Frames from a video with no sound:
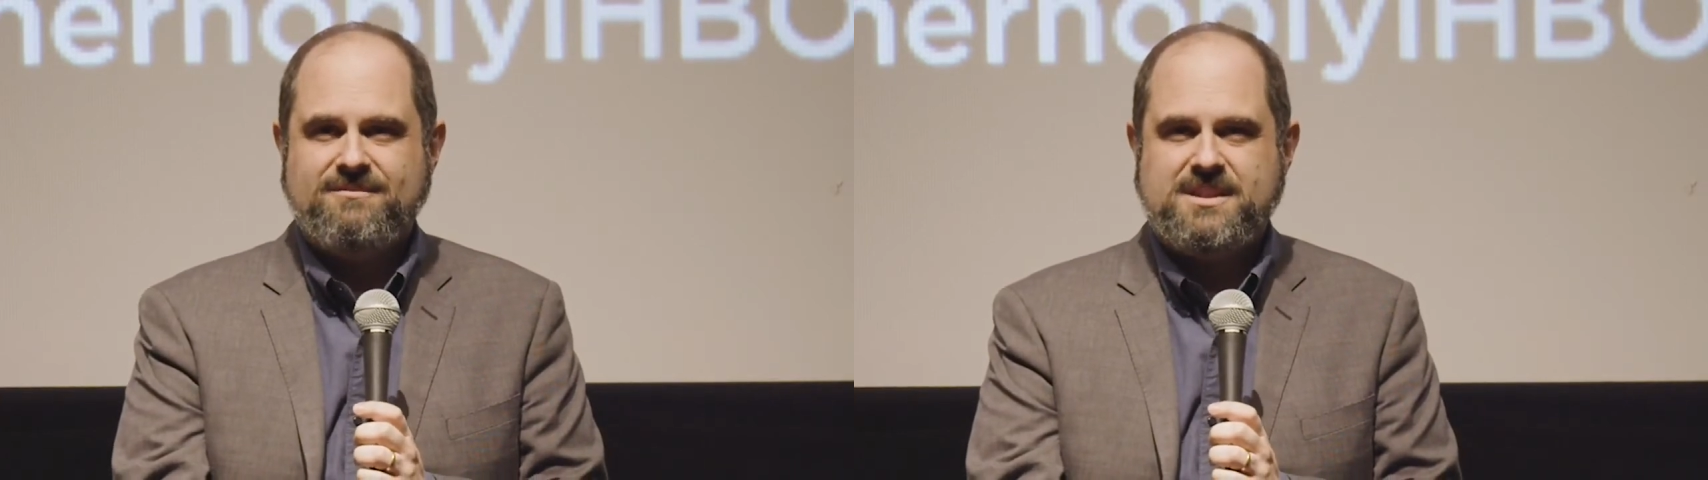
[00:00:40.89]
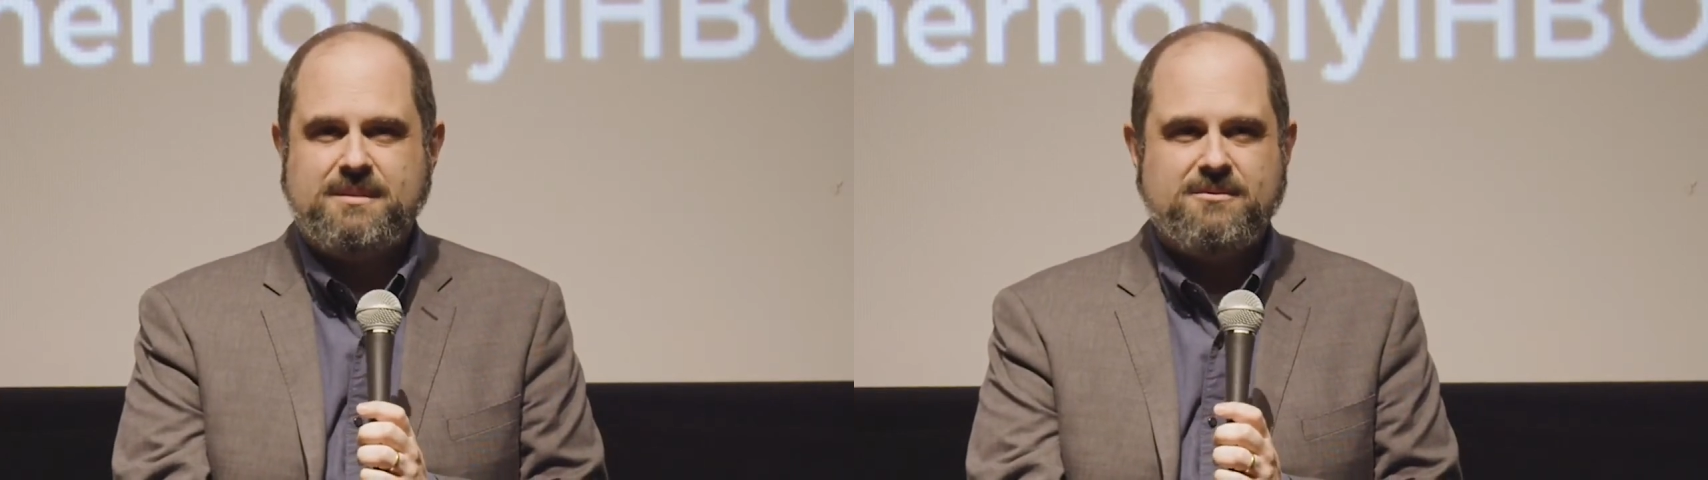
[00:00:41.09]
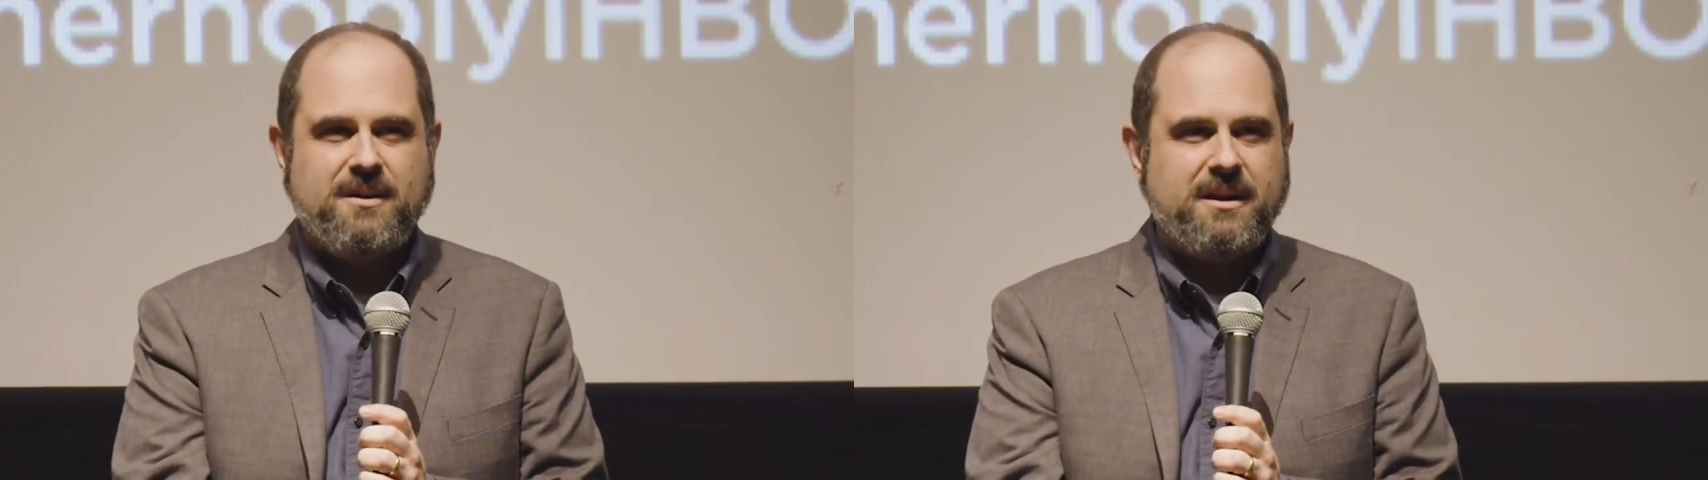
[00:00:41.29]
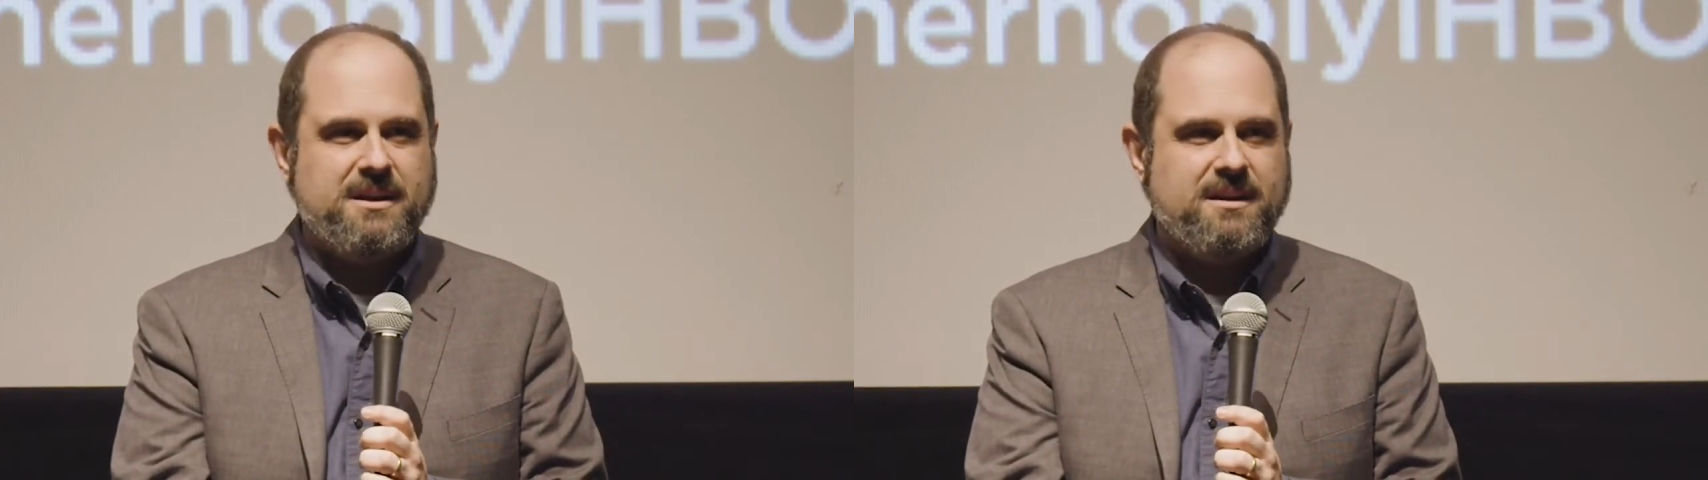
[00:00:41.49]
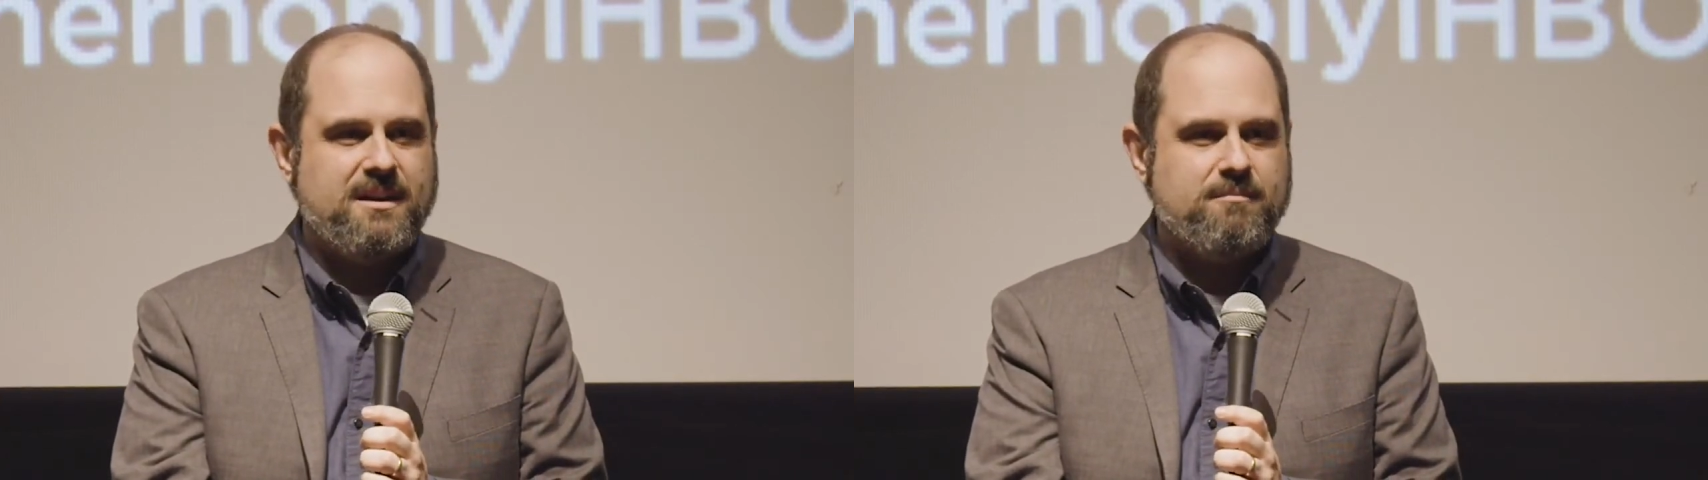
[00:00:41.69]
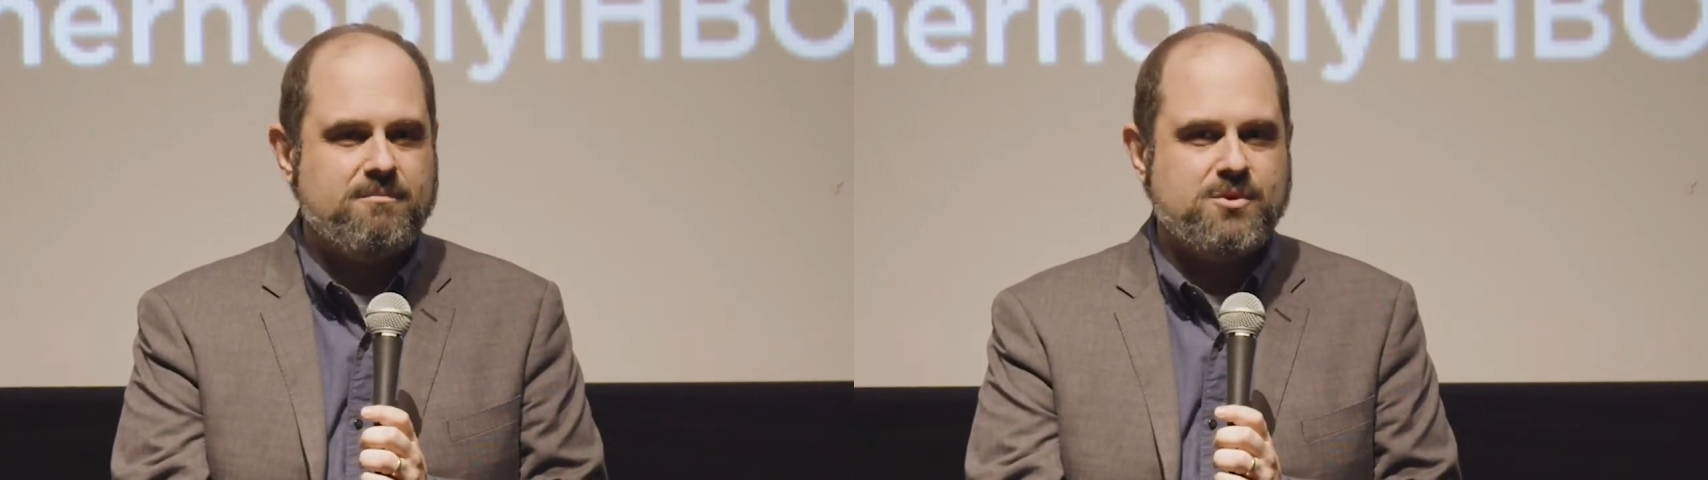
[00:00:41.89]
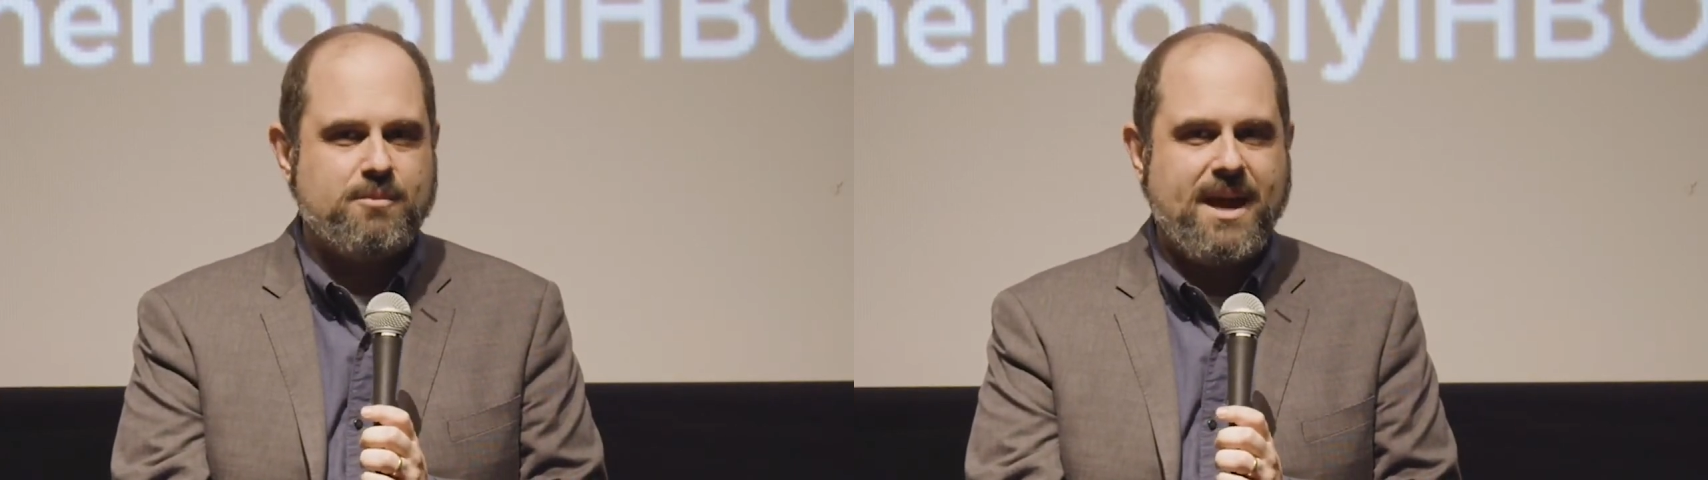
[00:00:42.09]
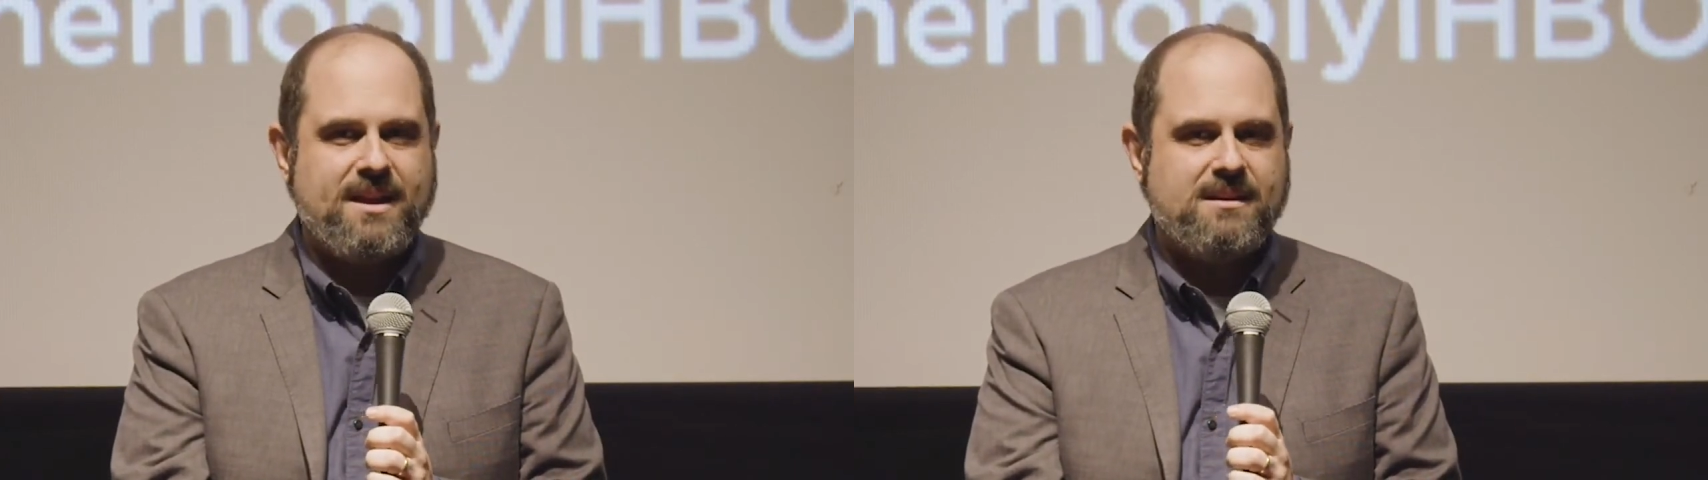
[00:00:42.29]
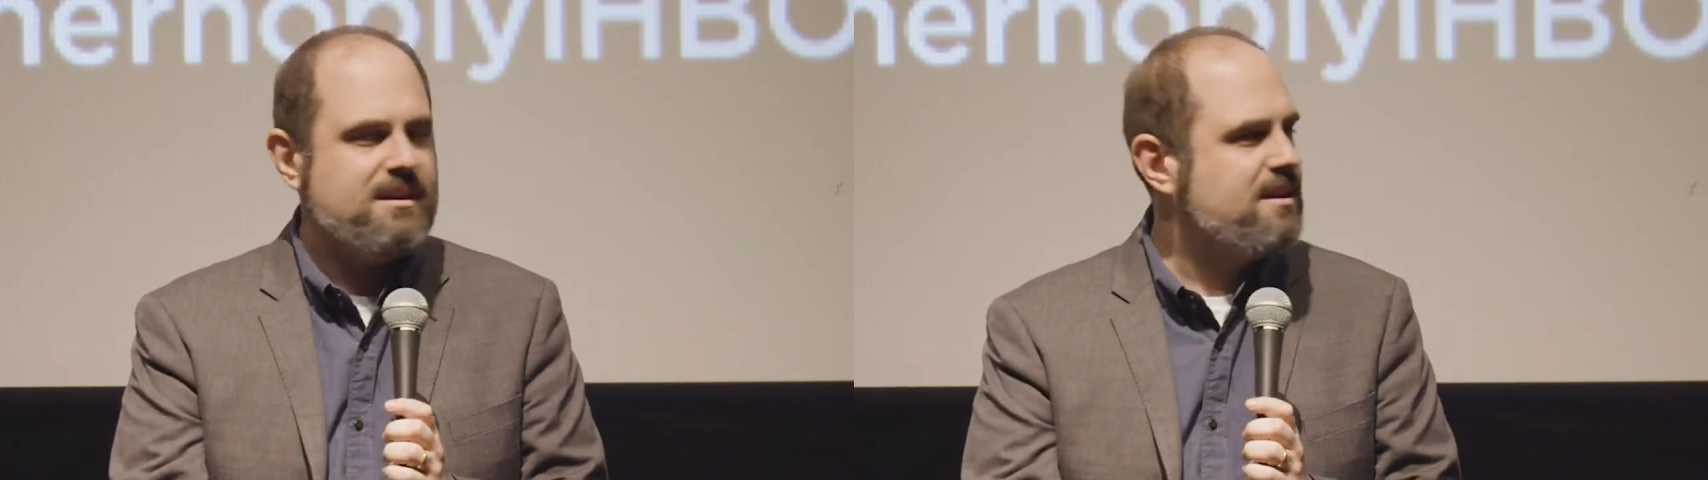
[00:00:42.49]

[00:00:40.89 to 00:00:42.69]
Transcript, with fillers: seemed very um, dramatic.